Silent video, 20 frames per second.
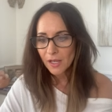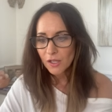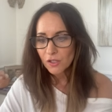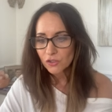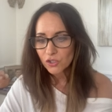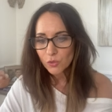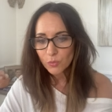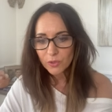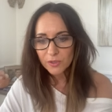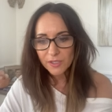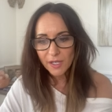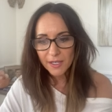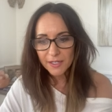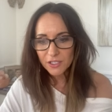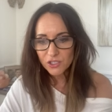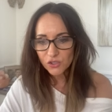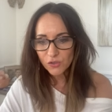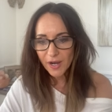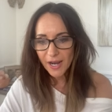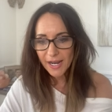You will not
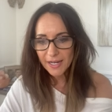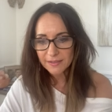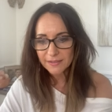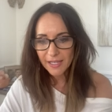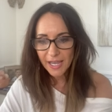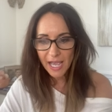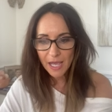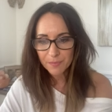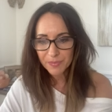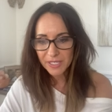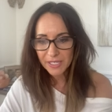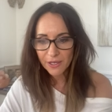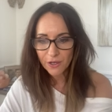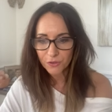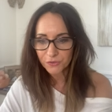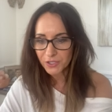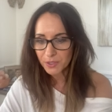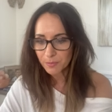attract happy, healthy